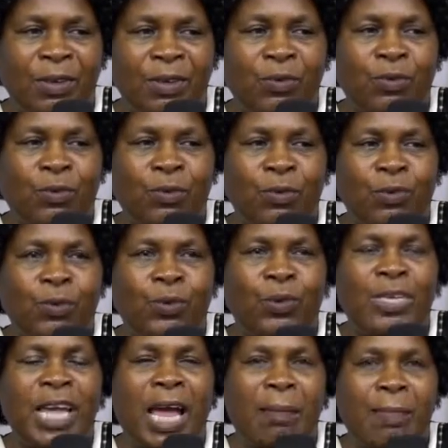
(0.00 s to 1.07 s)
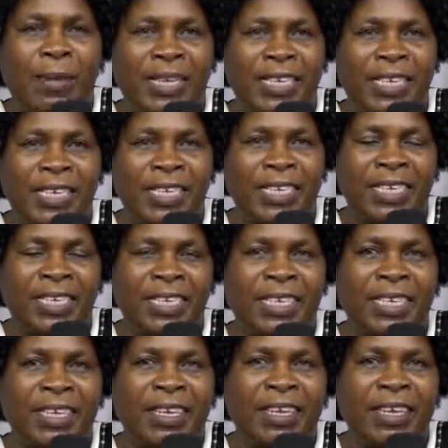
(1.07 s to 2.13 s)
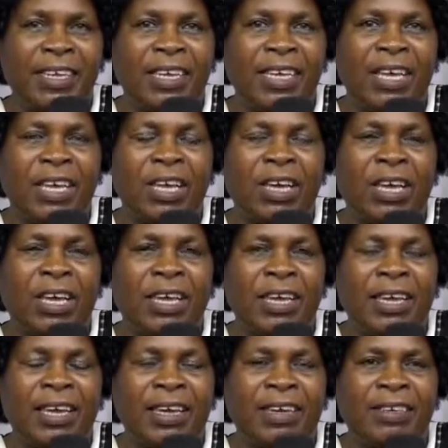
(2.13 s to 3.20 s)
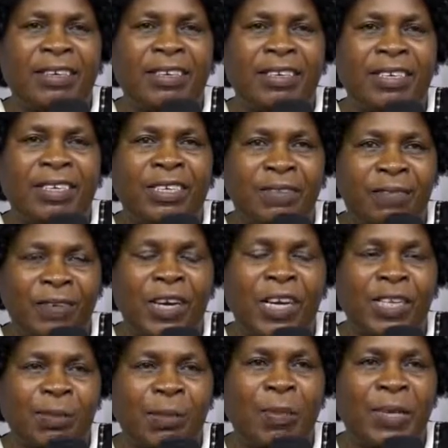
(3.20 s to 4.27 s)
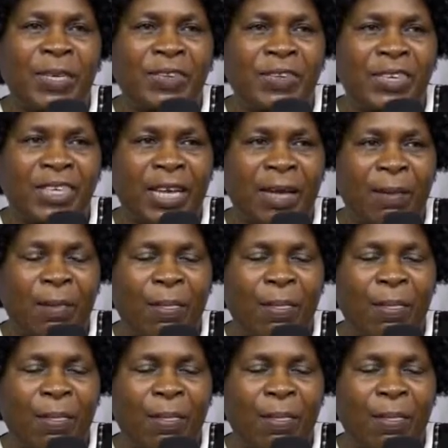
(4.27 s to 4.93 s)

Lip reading: to rehabilitate a difficult perpetrator.